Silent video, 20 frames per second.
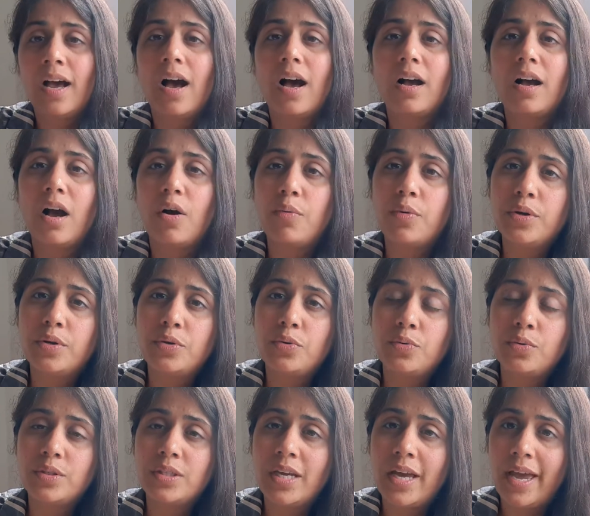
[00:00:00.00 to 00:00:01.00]
A cover
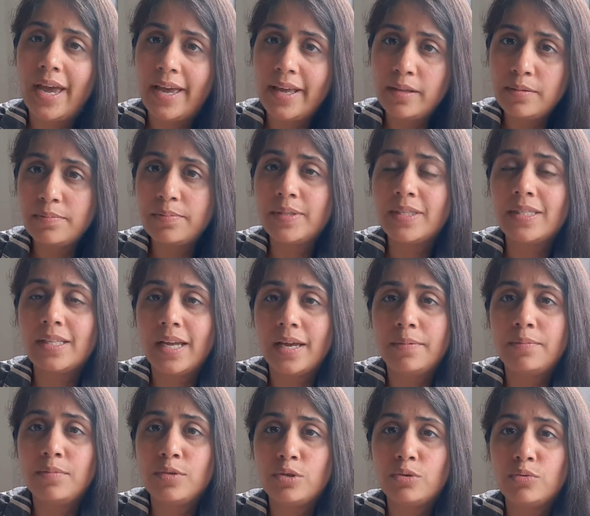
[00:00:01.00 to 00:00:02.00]
note helps
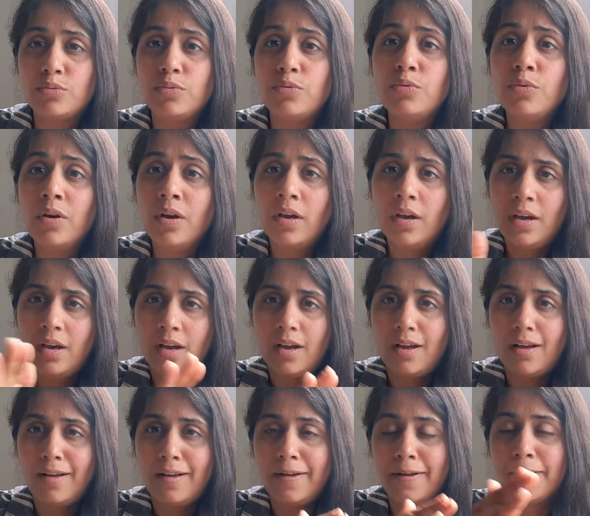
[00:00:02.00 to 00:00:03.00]
them to
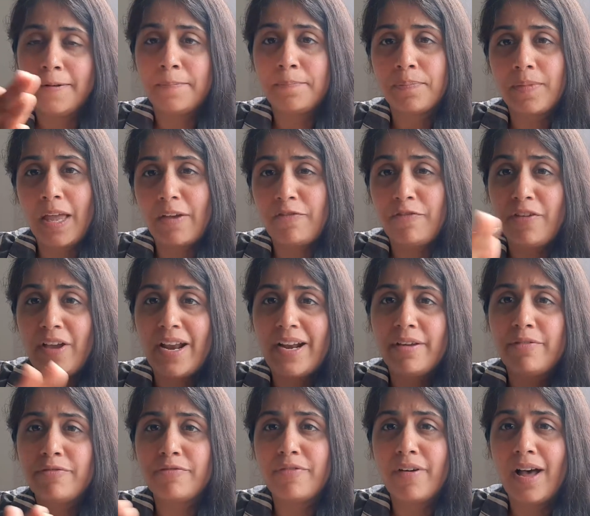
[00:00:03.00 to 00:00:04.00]

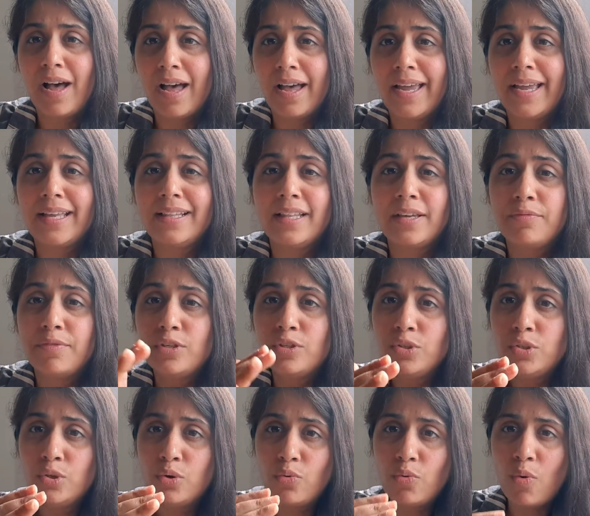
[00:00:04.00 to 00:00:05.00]
verify. They will
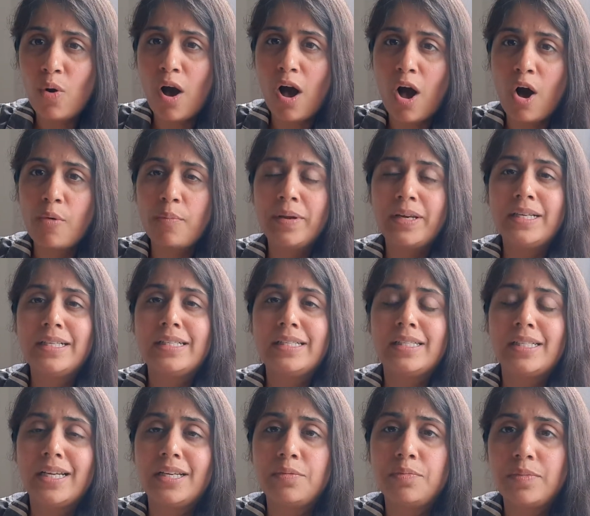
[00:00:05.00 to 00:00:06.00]
know how many
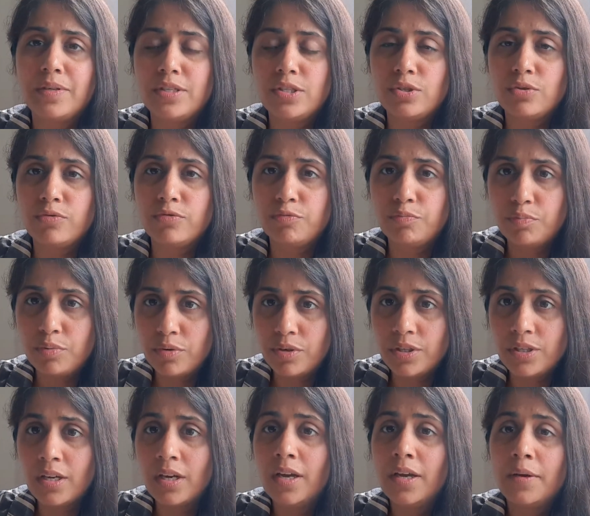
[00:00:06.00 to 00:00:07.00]
statements you've
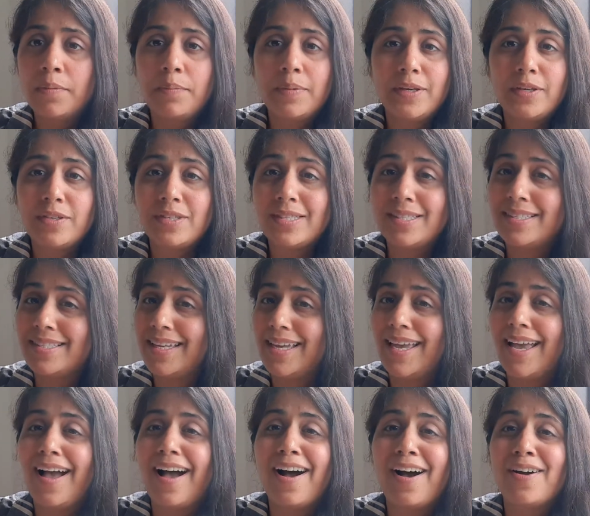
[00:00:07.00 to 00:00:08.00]
put, because
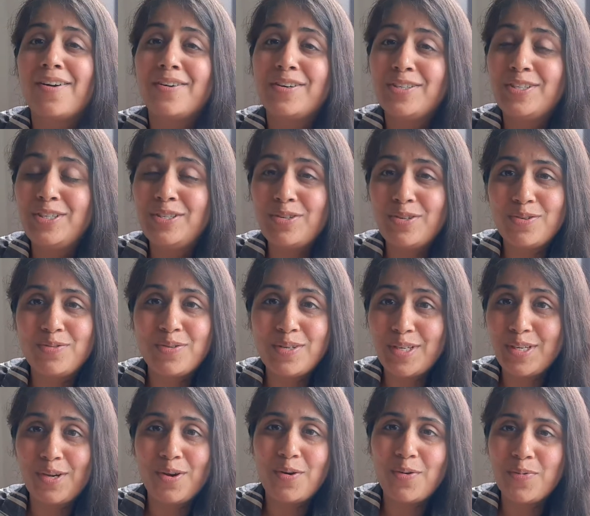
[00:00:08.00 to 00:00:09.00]
they are
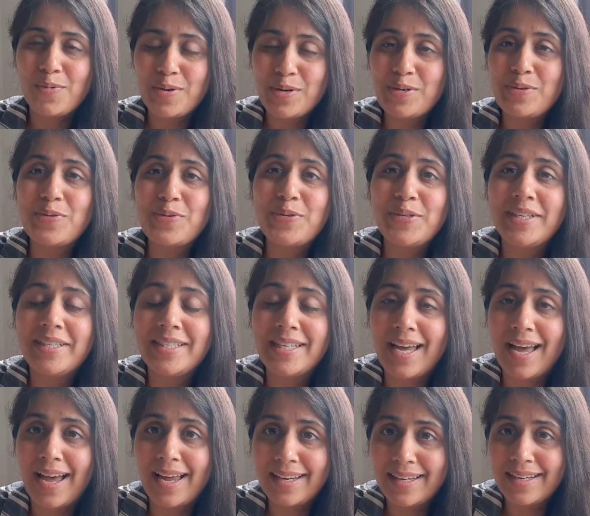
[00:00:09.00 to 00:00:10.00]
usually overloaded
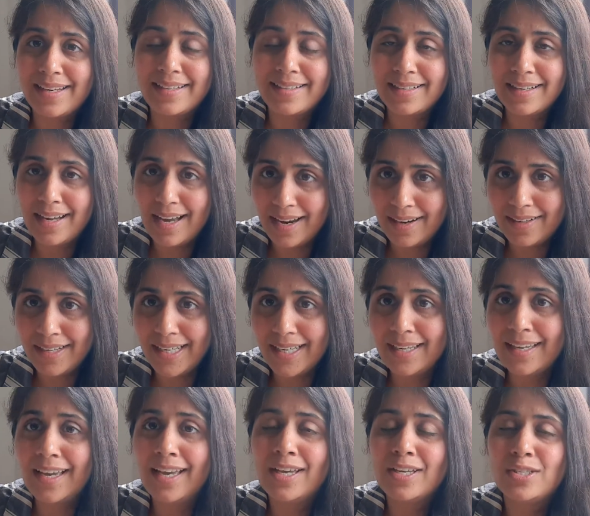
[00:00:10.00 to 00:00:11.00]
and in a
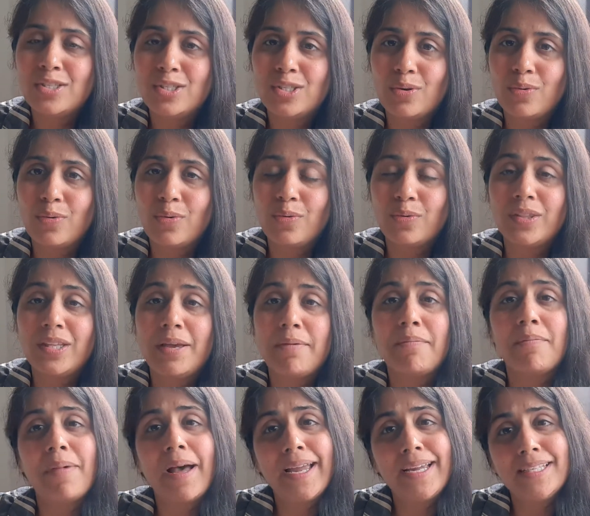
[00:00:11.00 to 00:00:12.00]
hurry, so they
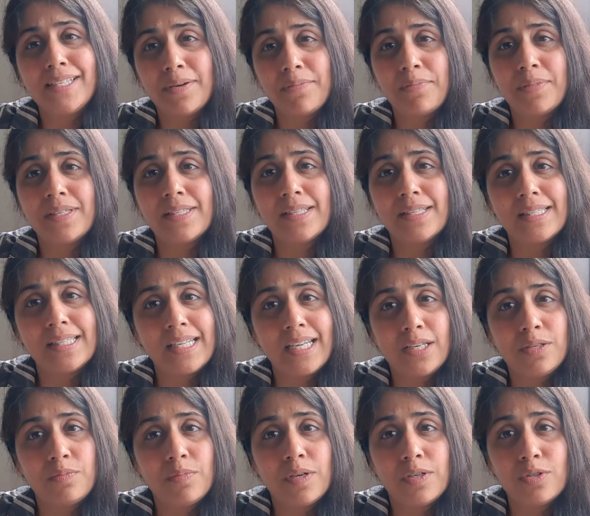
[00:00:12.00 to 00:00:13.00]
might miss a
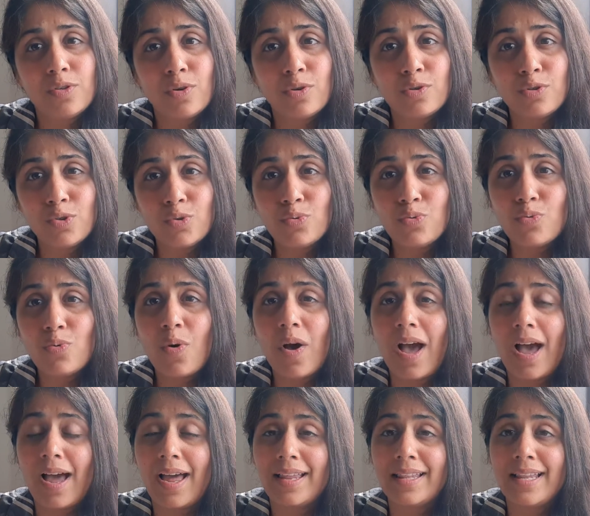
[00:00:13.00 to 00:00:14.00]
statement or two,
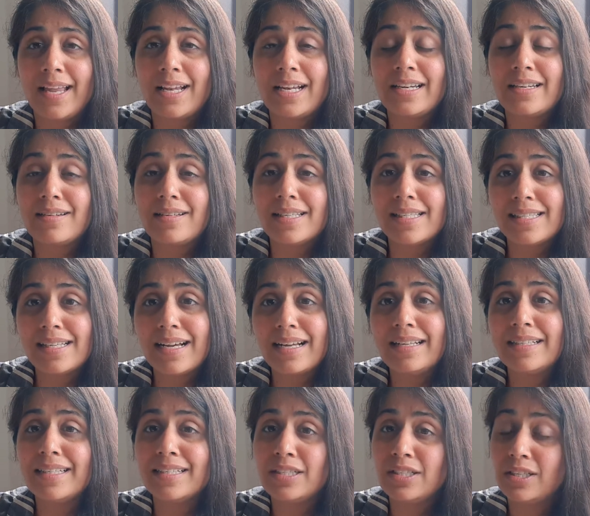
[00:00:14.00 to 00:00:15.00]
and
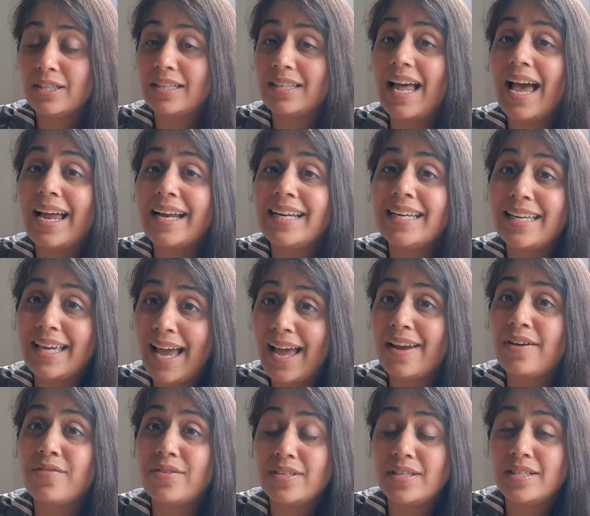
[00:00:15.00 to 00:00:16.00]
that
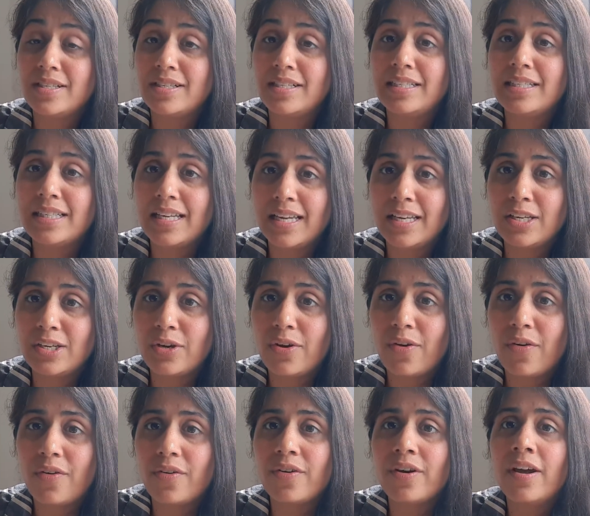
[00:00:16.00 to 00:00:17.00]
can result in
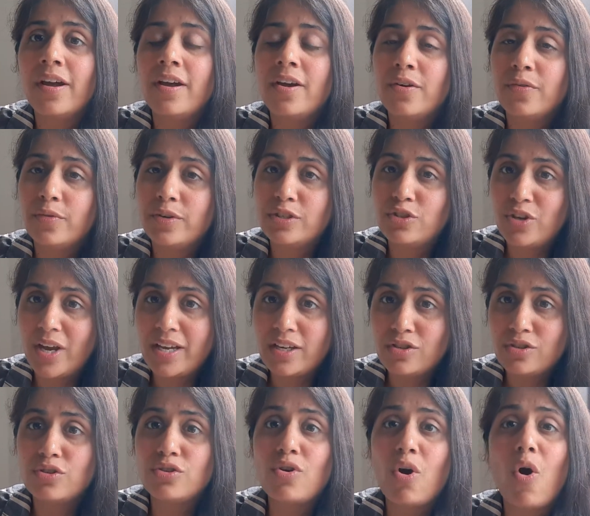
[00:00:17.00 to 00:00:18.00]
your
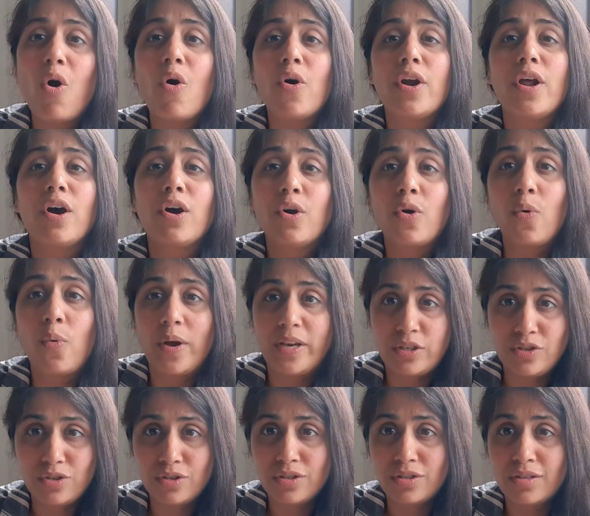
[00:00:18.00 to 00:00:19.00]
rejection or a
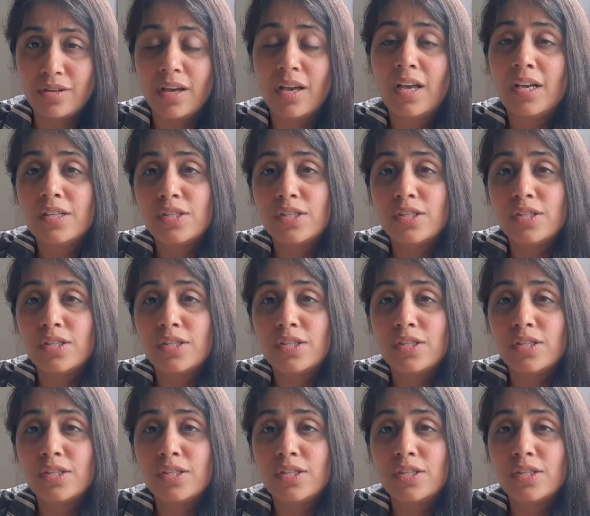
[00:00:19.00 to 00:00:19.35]
question.